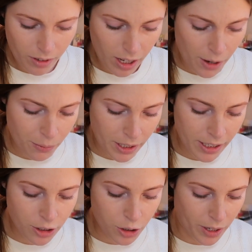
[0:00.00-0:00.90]
I
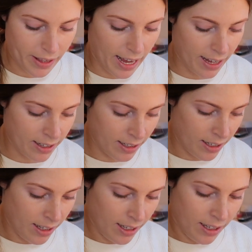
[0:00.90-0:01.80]
really enjoy that.
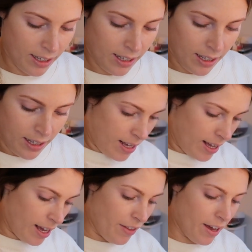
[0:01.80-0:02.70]

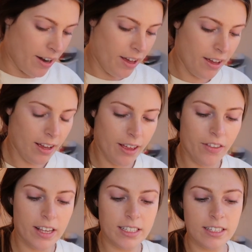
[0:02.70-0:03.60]
And then
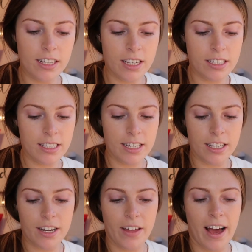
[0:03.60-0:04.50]
this is a
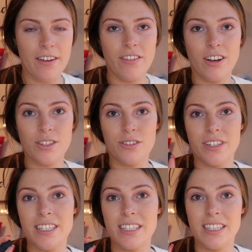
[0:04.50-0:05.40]
concealer that I've also
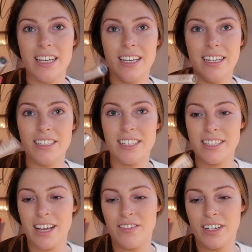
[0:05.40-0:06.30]
recently
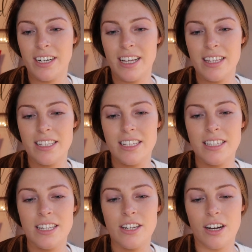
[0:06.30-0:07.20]
discovered, and this
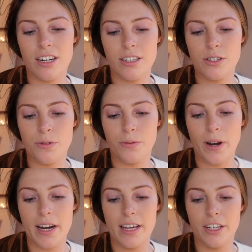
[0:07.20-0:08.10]
is the NARS
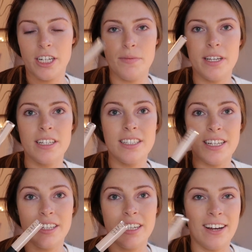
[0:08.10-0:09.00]
Radiant Creamy
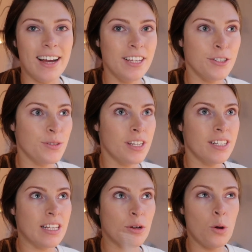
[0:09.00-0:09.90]
Concealer. Now I used
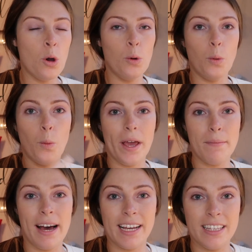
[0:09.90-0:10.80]
this like way
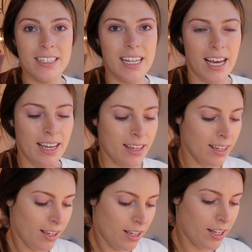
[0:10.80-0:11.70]
back in the day,
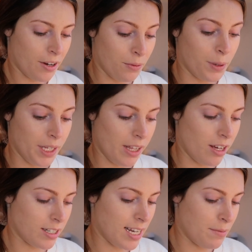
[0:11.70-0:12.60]
like a really
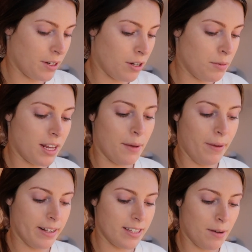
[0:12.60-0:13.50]
long time ago, but then I
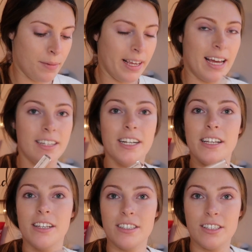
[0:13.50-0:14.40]
picked it up again
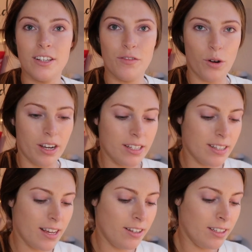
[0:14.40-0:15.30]
during the Sephora
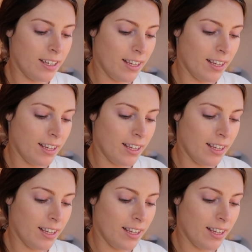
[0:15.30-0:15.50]
sale,